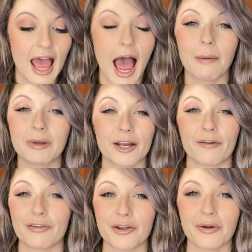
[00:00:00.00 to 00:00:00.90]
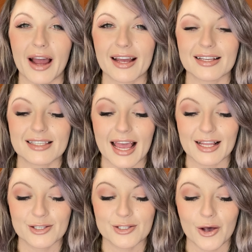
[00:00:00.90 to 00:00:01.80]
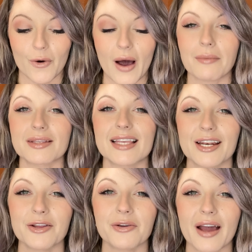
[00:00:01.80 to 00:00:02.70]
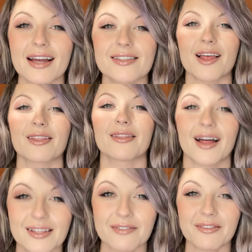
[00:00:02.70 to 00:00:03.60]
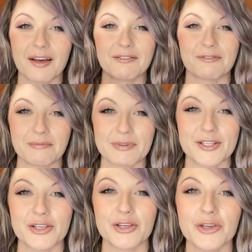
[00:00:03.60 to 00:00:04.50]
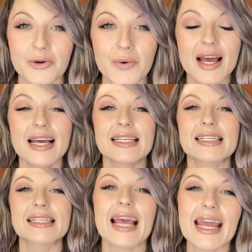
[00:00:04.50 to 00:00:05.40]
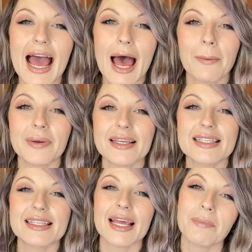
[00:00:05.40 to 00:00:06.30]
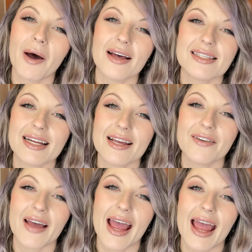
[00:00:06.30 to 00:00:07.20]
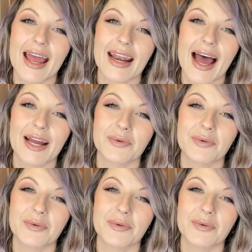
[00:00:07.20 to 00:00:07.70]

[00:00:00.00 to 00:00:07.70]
I'm here for you guys. And so I'm sending you guys lots of love from me to you. Stay happy, stay positive, and I